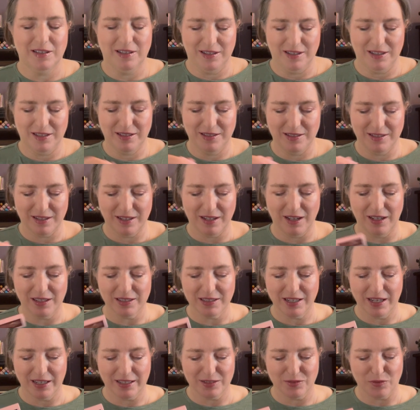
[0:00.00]
It's a
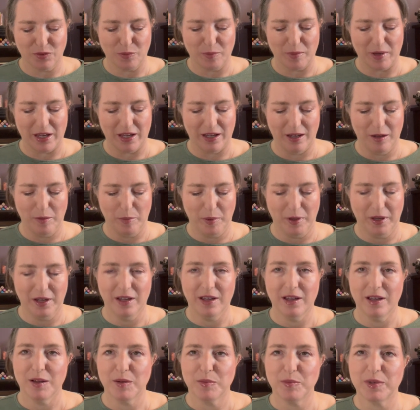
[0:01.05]
context for makeup,
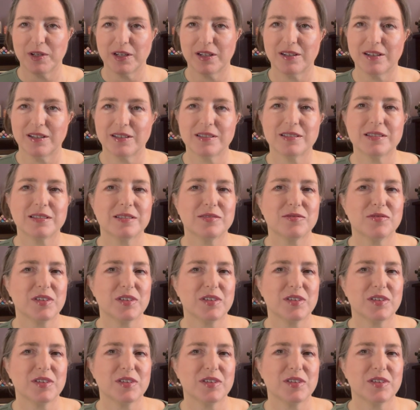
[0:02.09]
but it does